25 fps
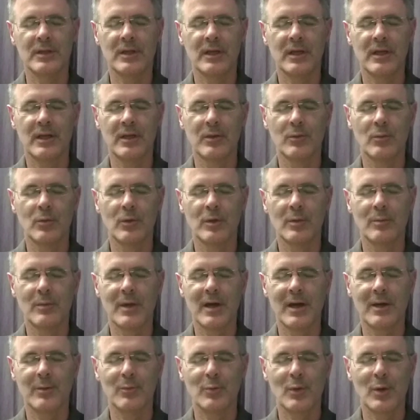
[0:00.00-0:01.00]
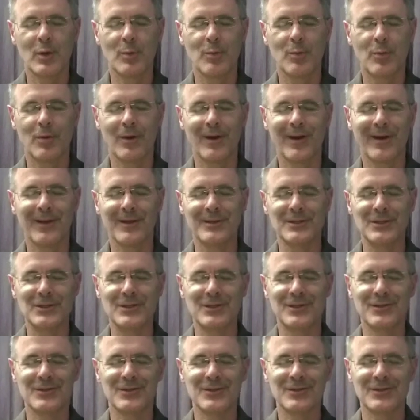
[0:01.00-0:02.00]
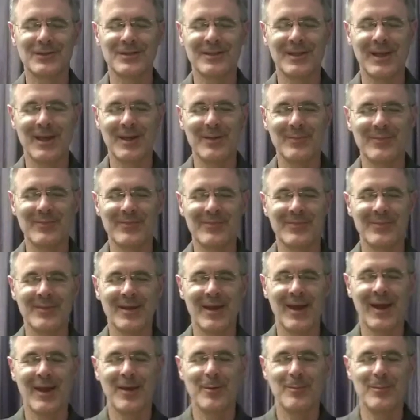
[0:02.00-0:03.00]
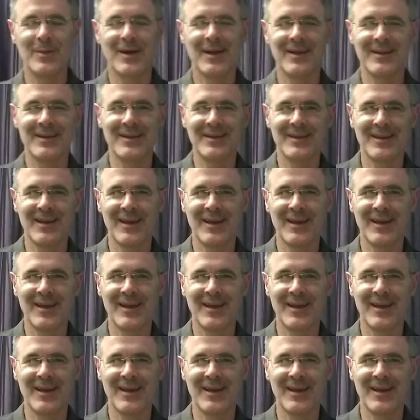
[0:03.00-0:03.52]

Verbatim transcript: in the inward man, we pray. In Jesus' name, amen.